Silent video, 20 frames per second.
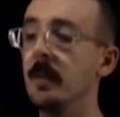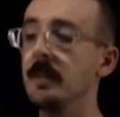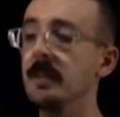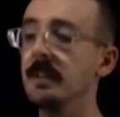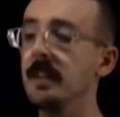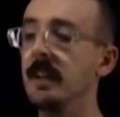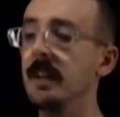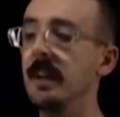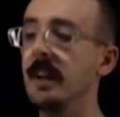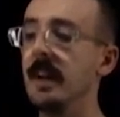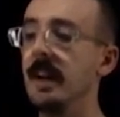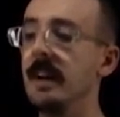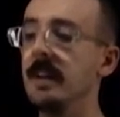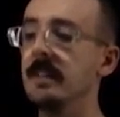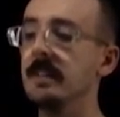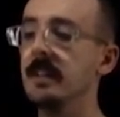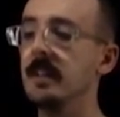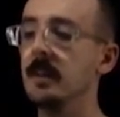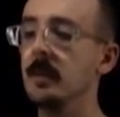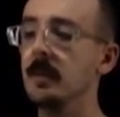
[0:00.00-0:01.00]
And we're just going to get
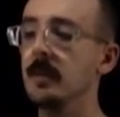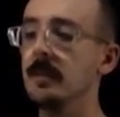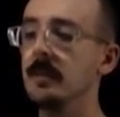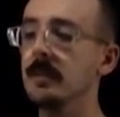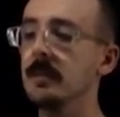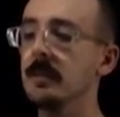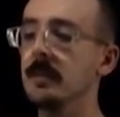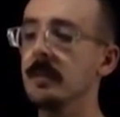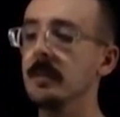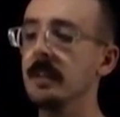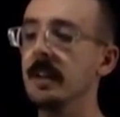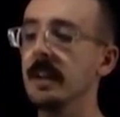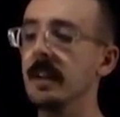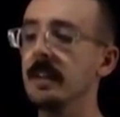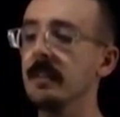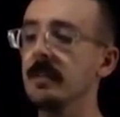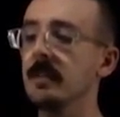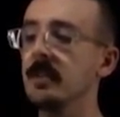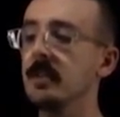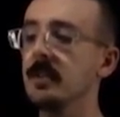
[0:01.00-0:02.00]
x equals
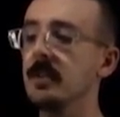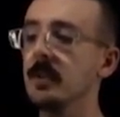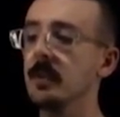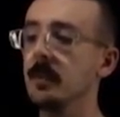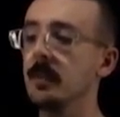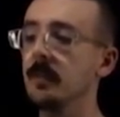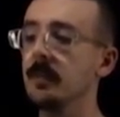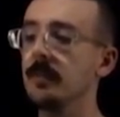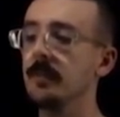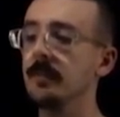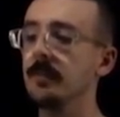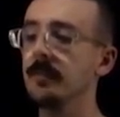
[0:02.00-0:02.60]
negative 2.